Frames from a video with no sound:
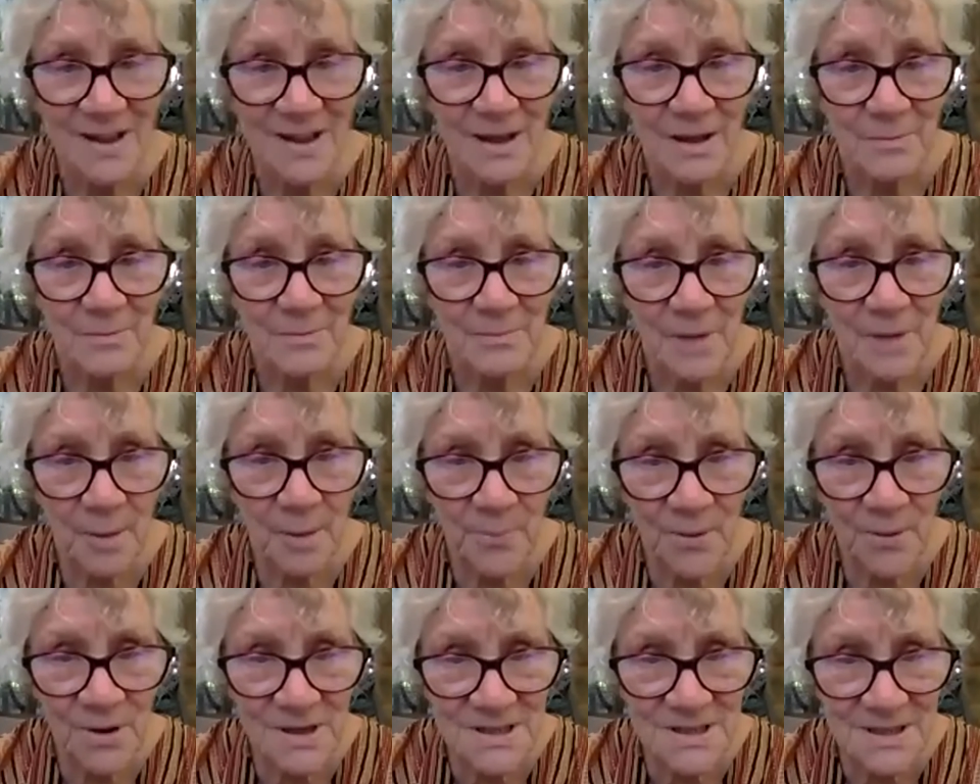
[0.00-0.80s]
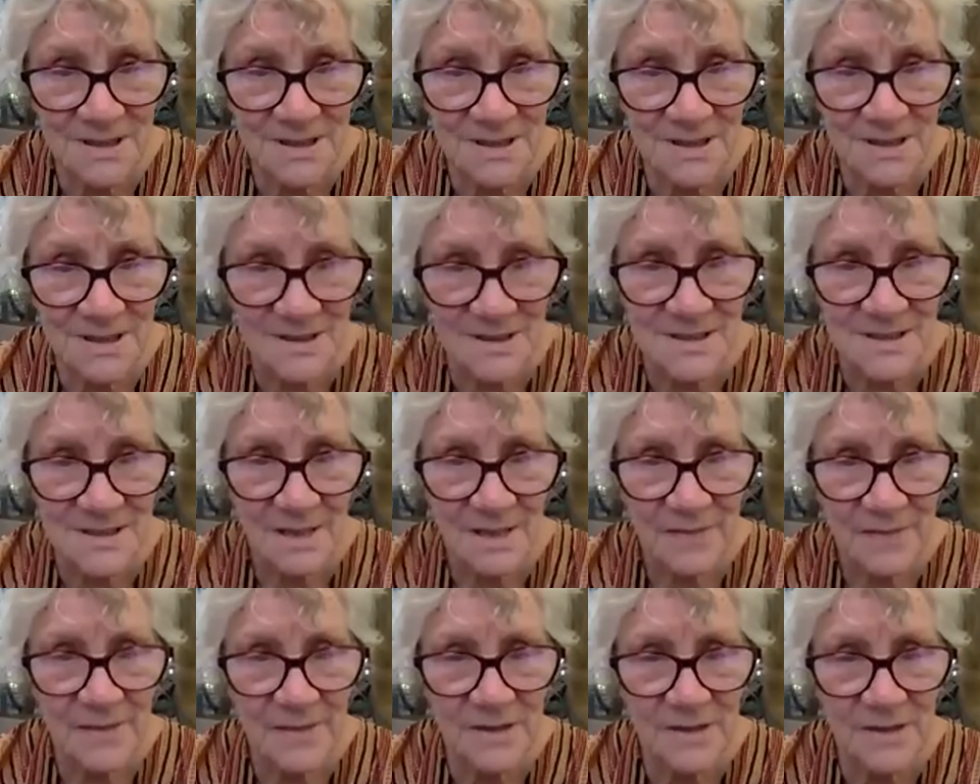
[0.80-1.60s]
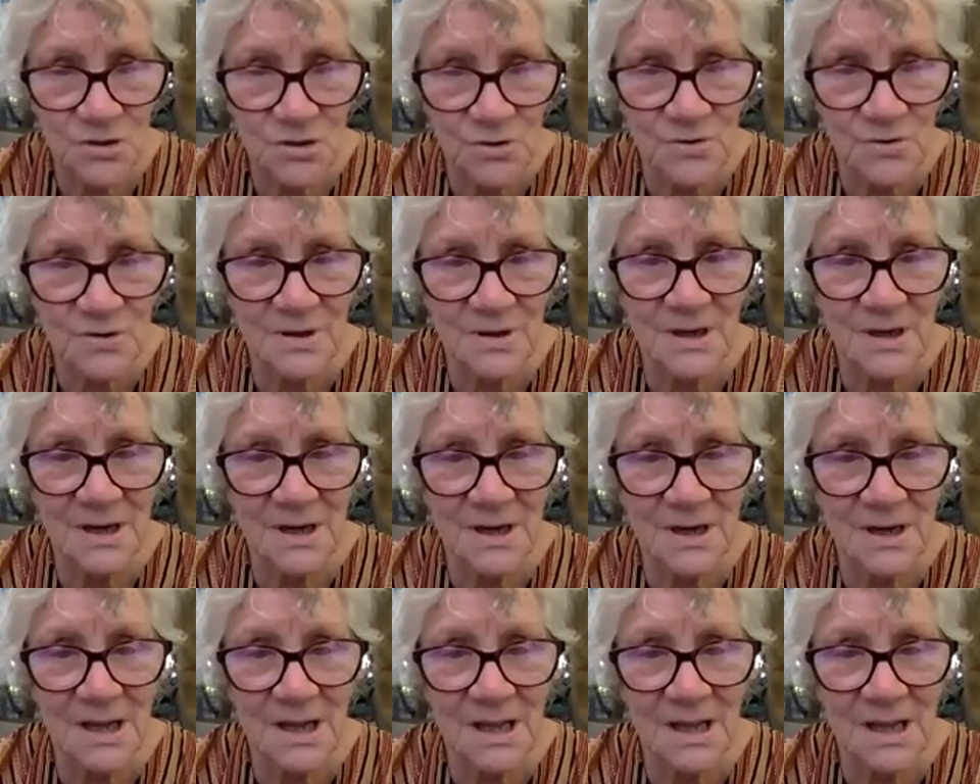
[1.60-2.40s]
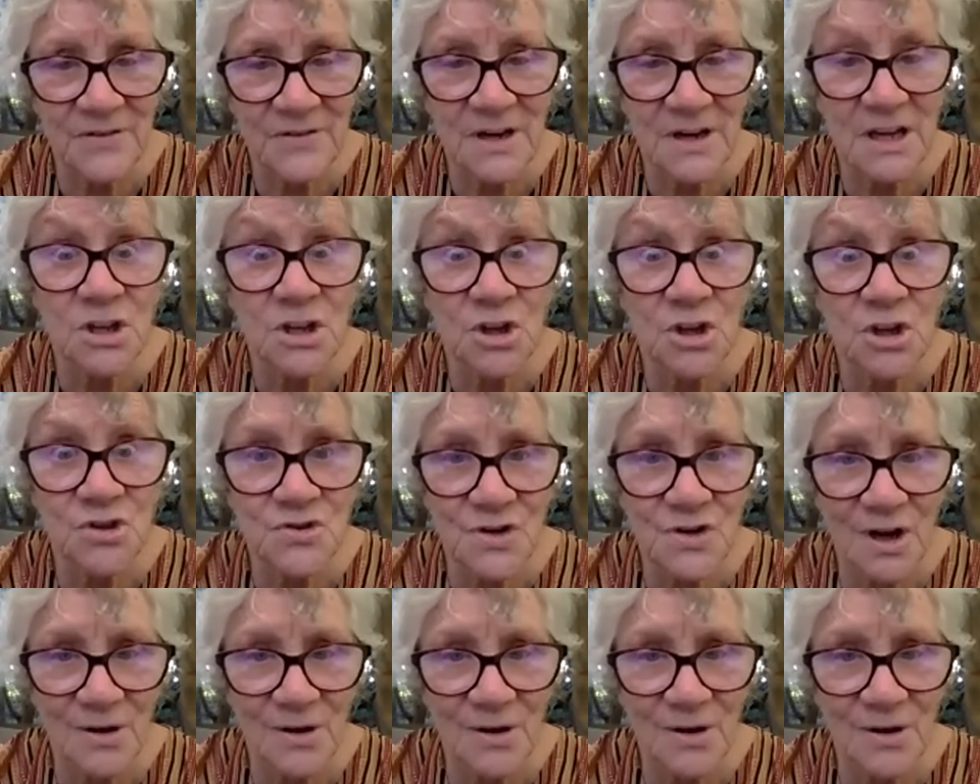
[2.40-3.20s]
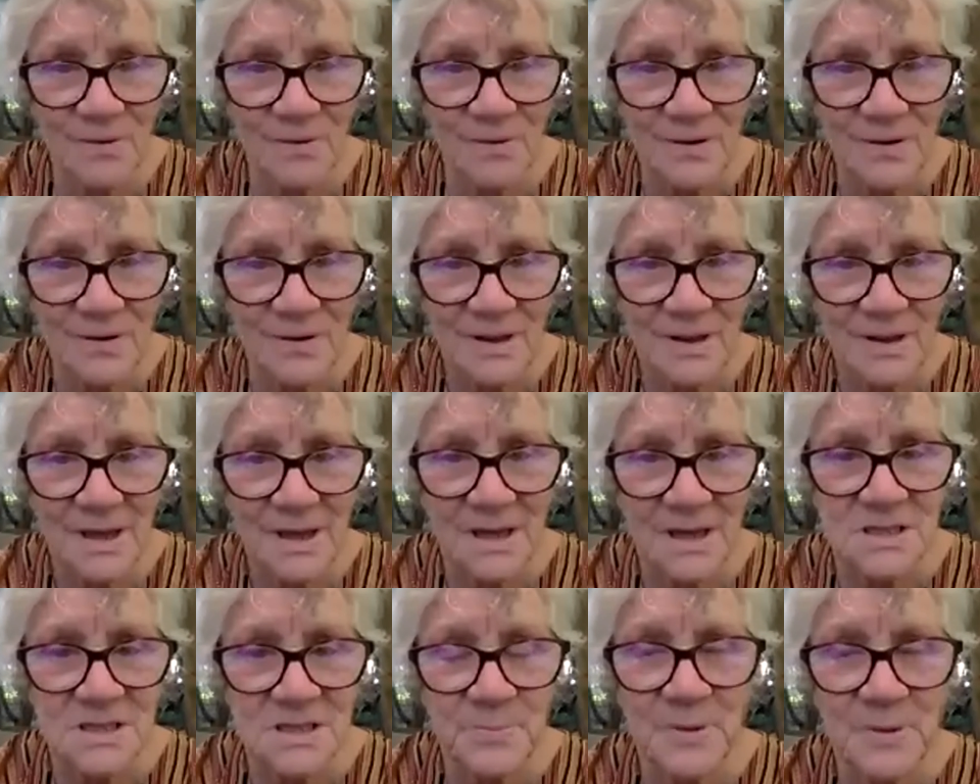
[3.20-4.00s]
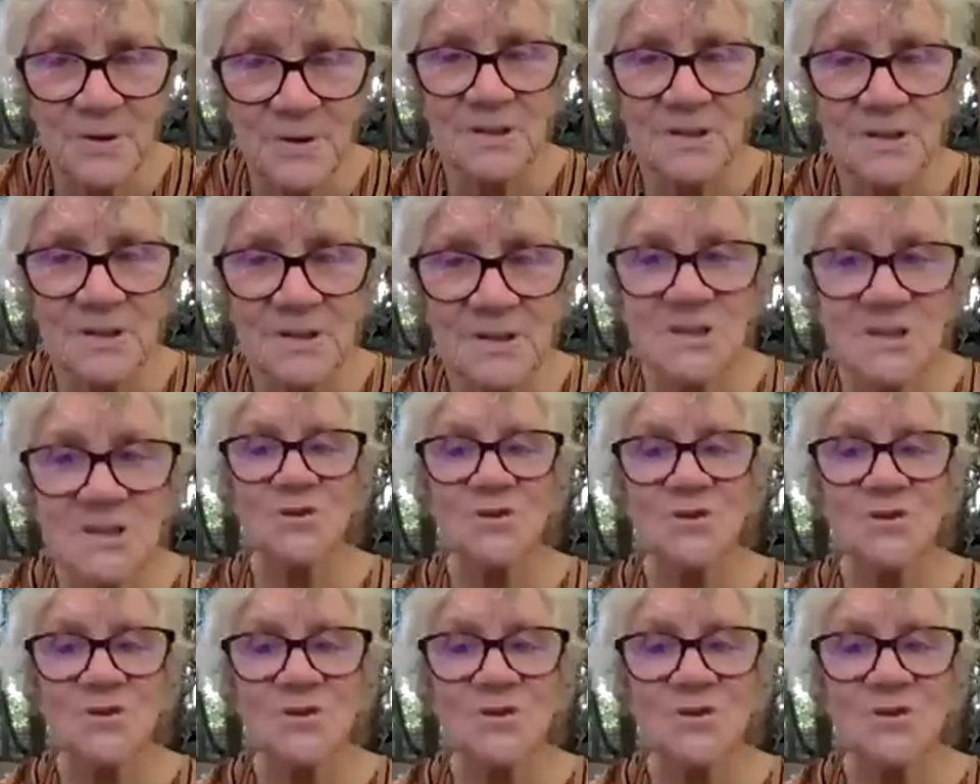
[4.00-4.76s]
My point is that children, even in utero, experience trauma.